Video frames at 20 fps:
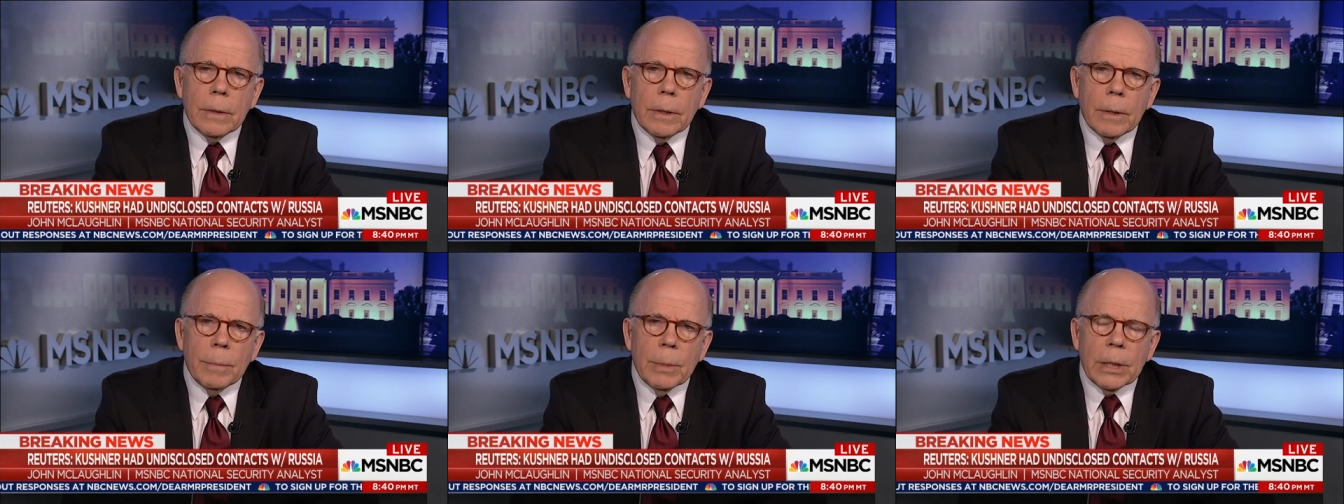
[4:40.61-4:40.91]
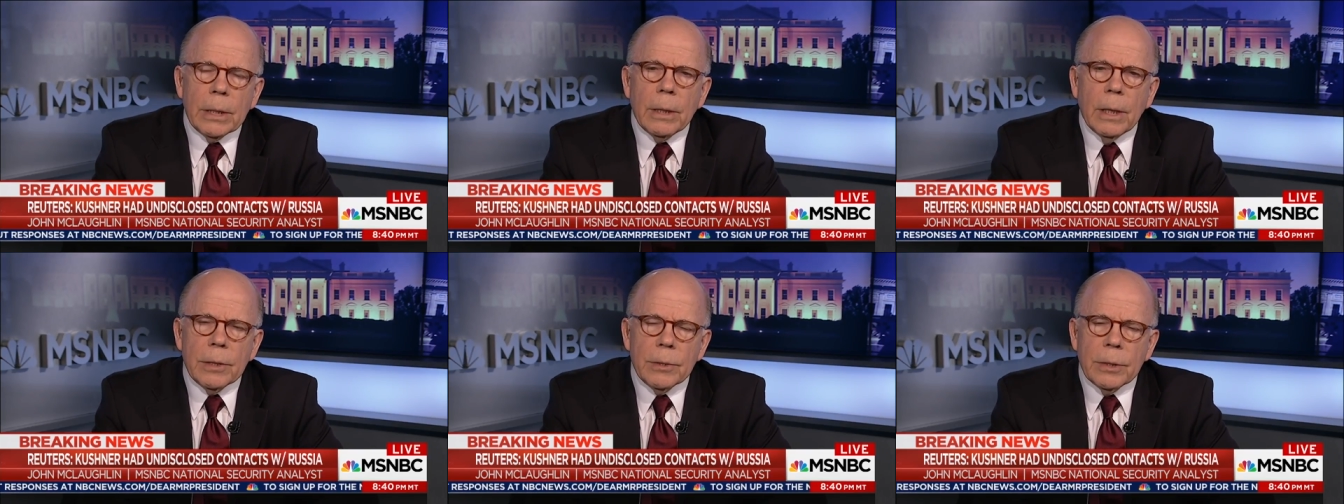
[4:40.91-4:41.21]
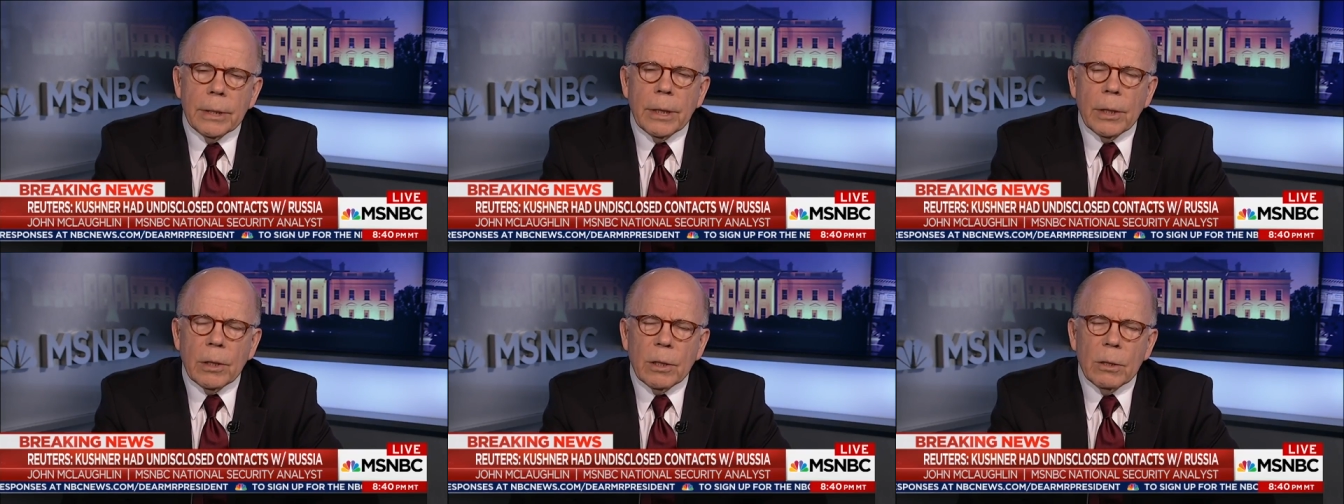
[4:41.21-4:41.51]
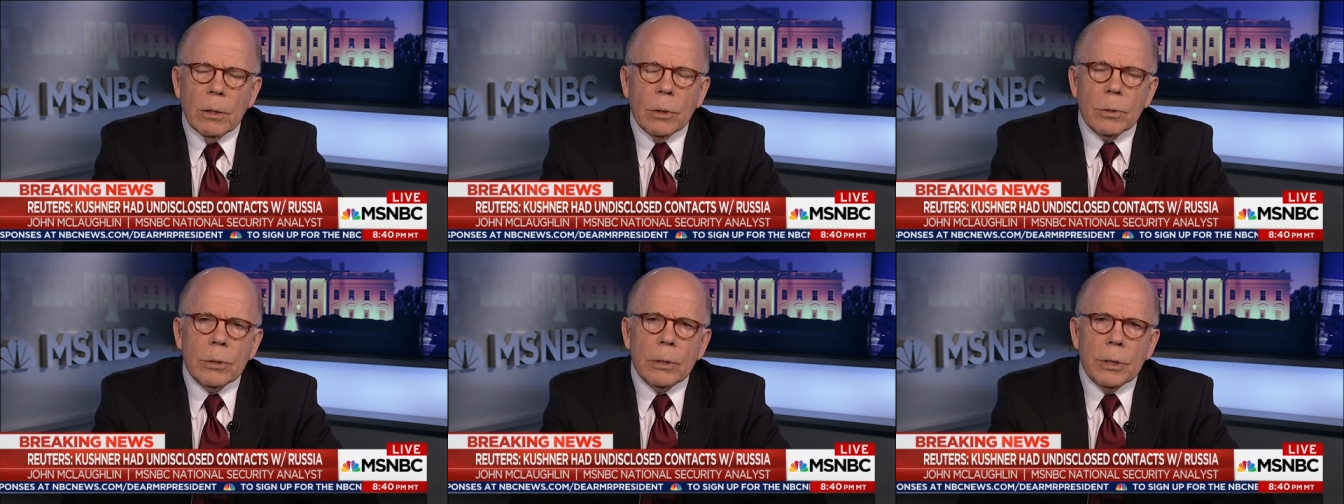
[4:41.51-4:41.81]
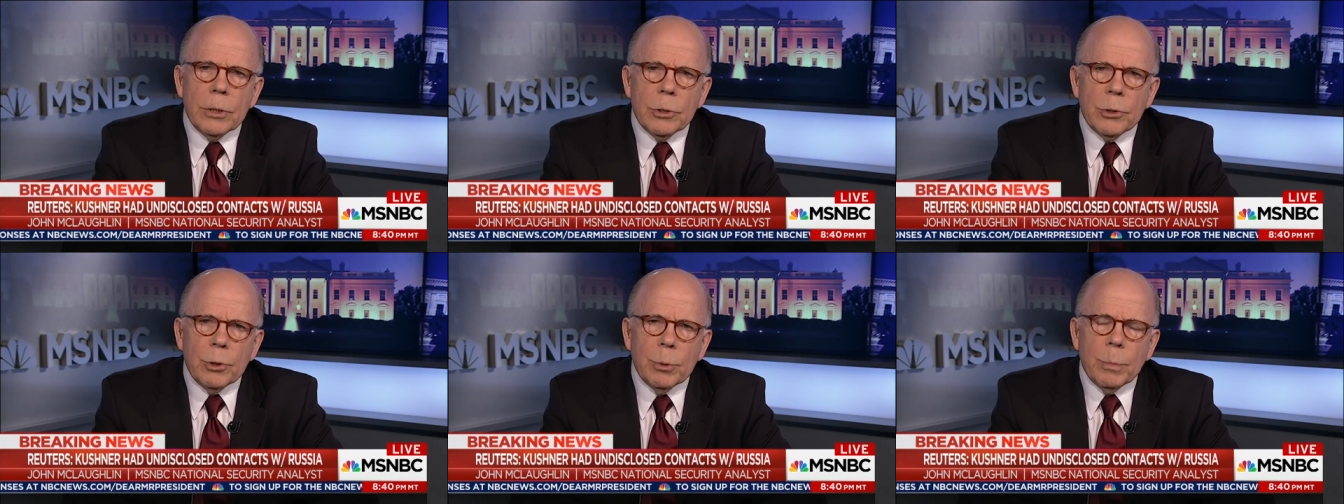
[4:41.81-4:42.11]
uh, because they are
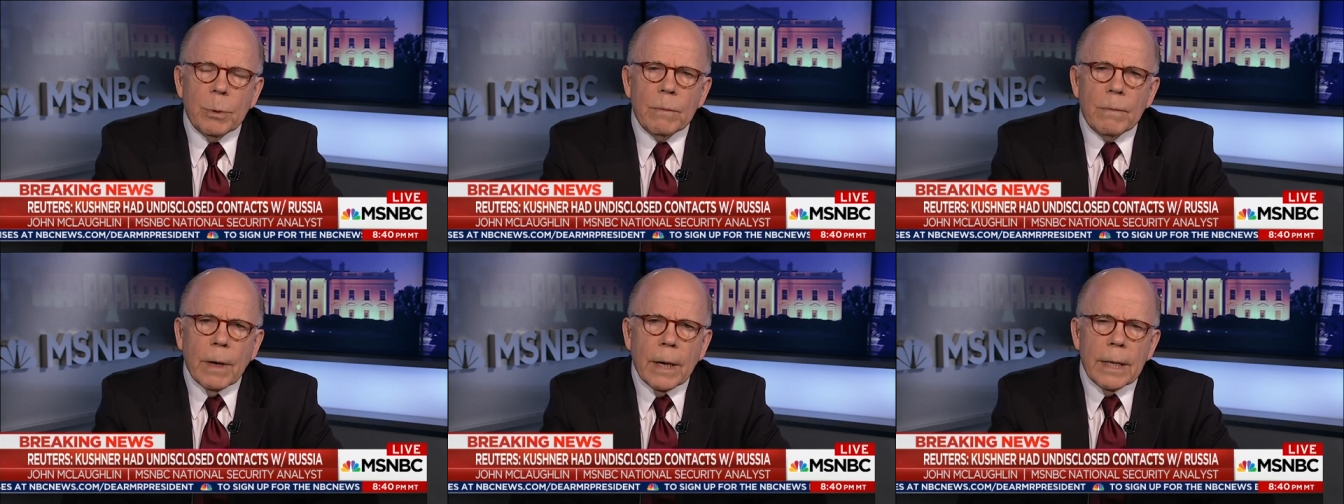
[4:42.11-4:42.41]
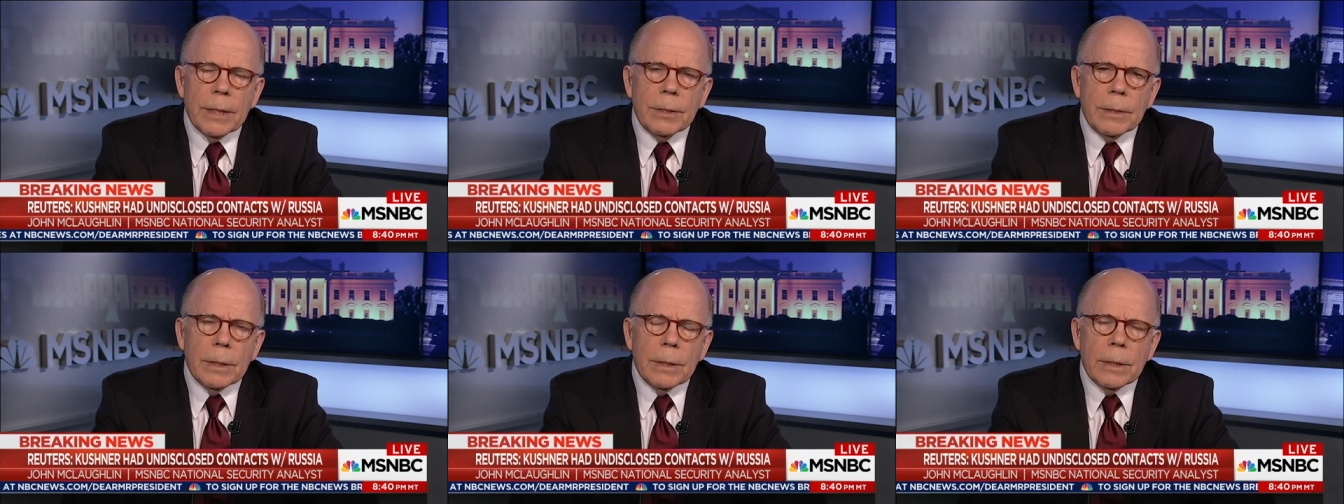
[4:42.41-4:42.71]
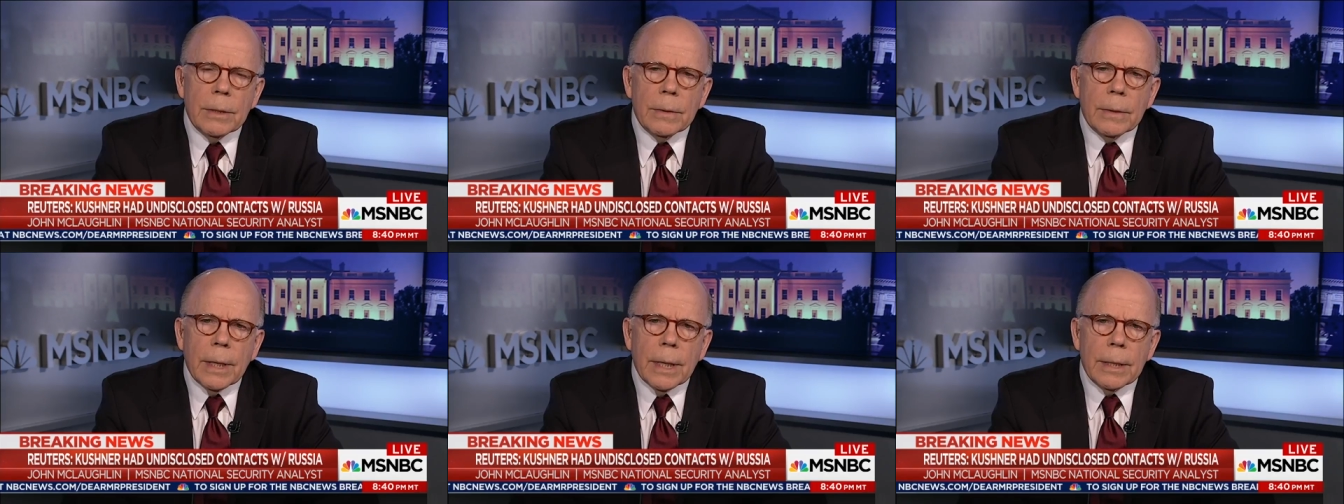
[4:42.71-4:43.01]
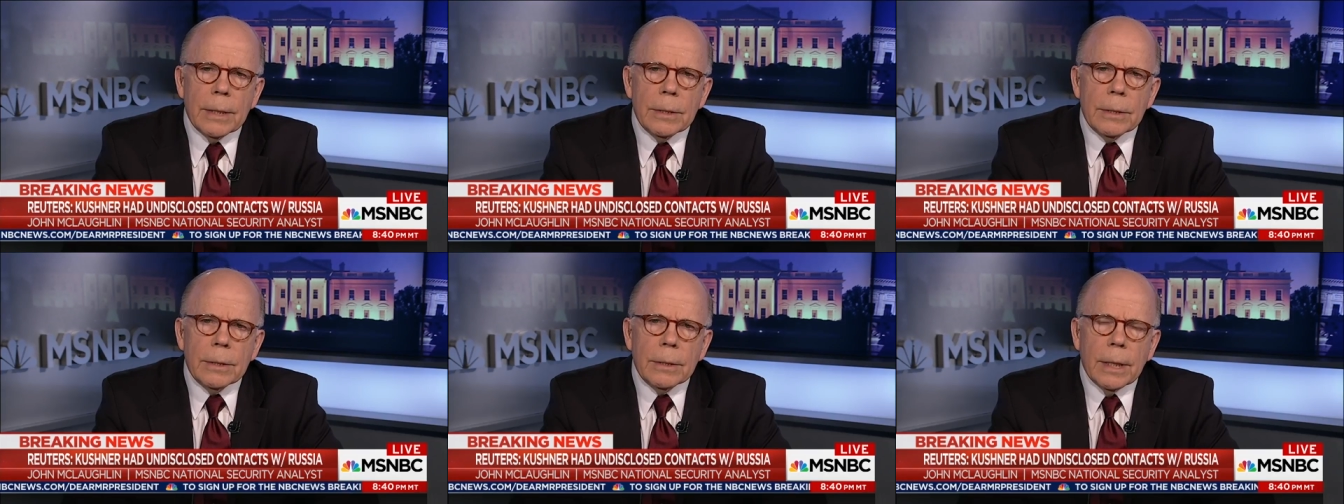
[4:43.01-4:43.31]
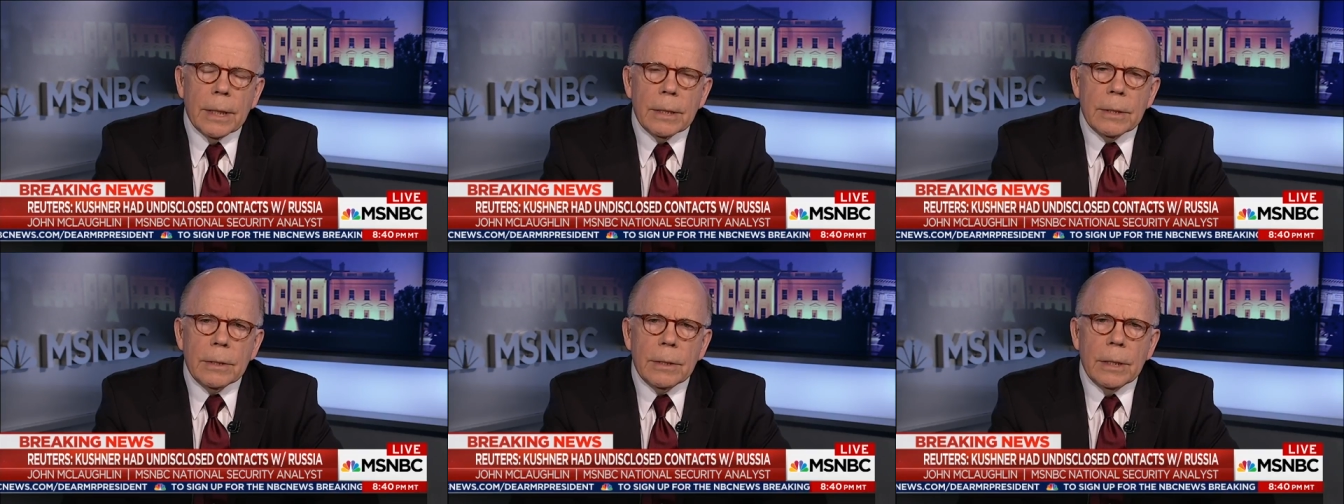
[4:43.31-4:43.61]
closely supervised in the United
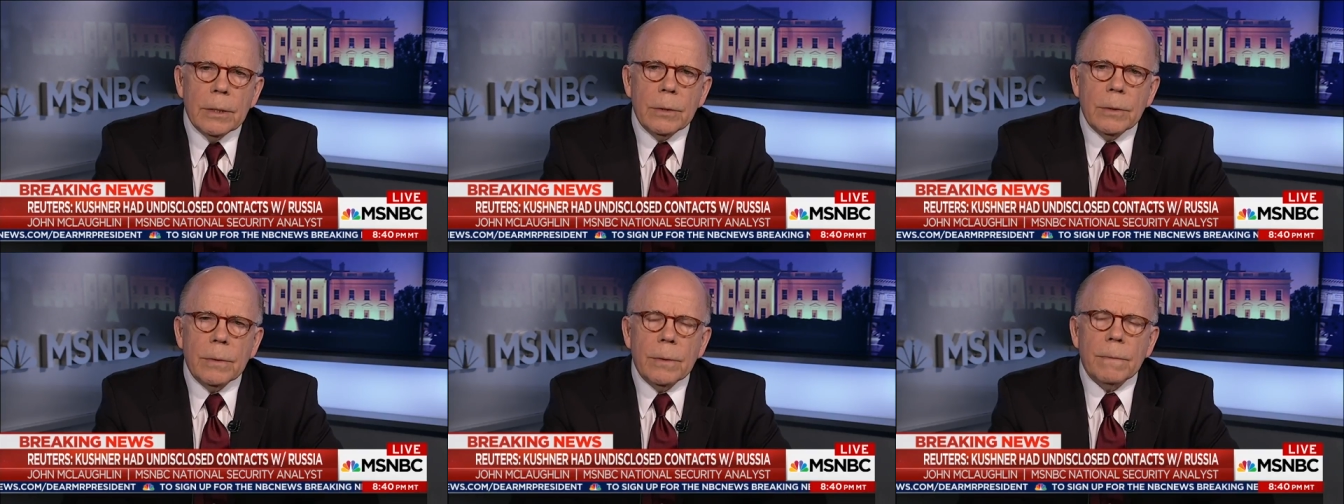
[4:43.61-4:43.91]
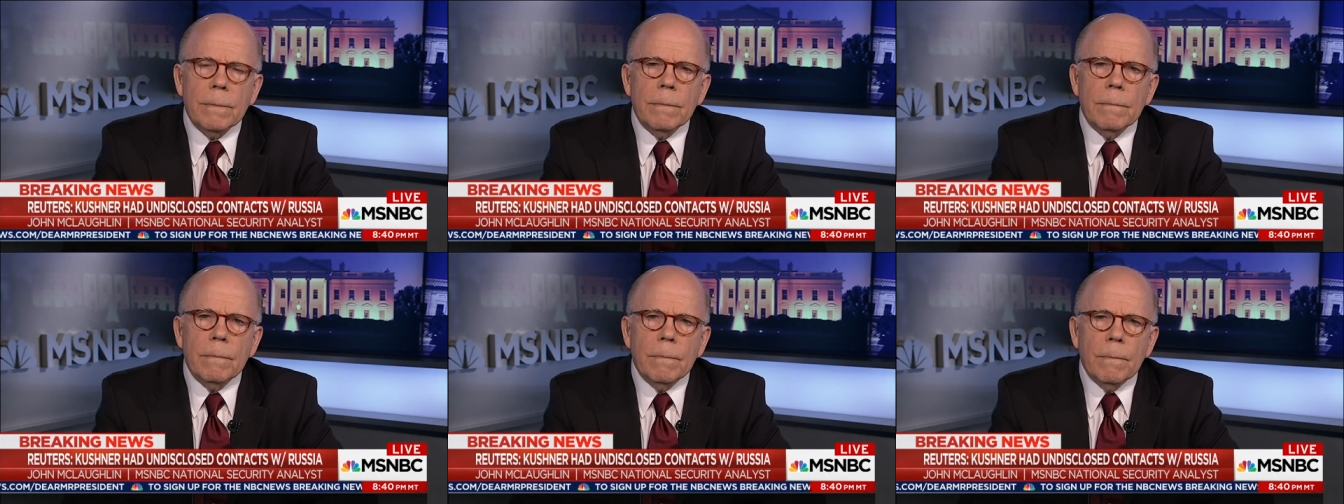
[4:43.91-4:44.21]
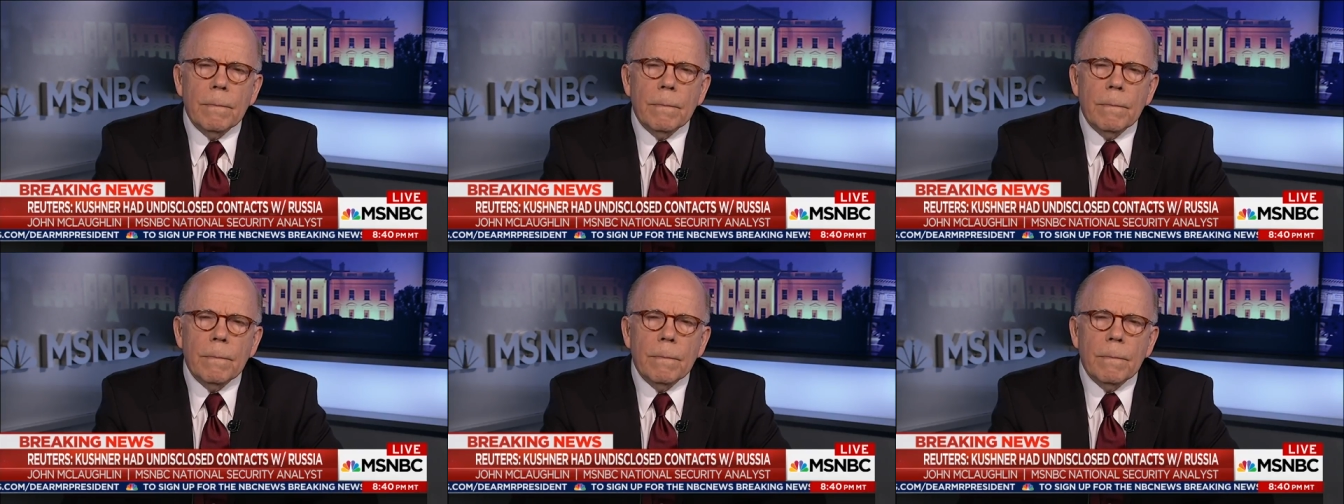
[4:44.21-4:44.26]
States, these are the